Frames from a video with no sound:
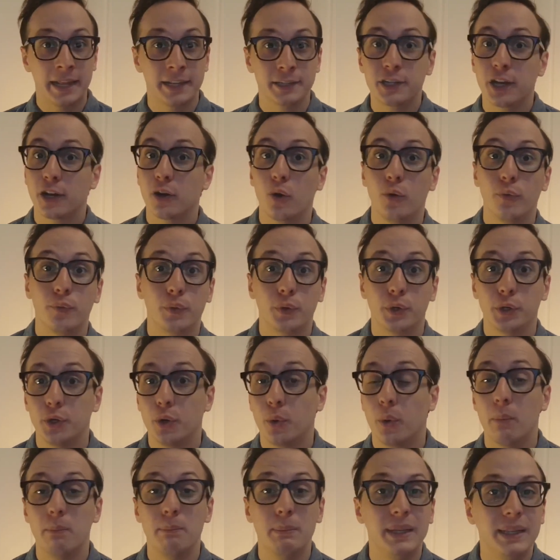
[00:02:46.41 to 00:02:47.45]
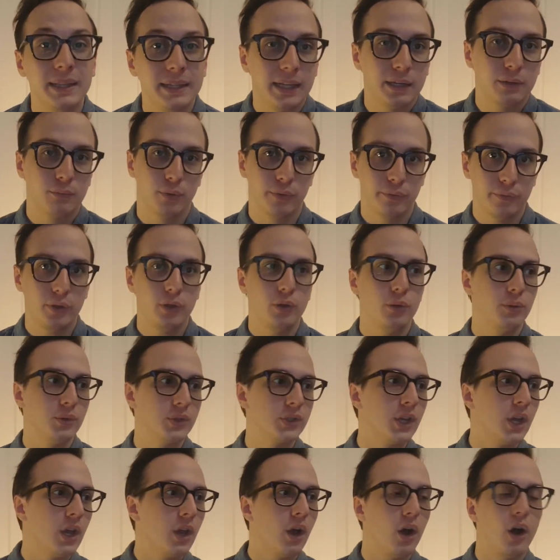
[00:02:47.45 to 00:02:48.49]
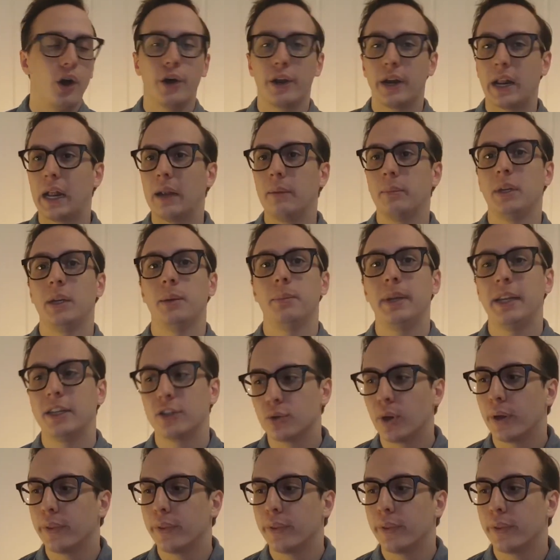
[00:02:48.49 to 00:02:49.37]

And it's got over, you know, a million reviews on IMDb.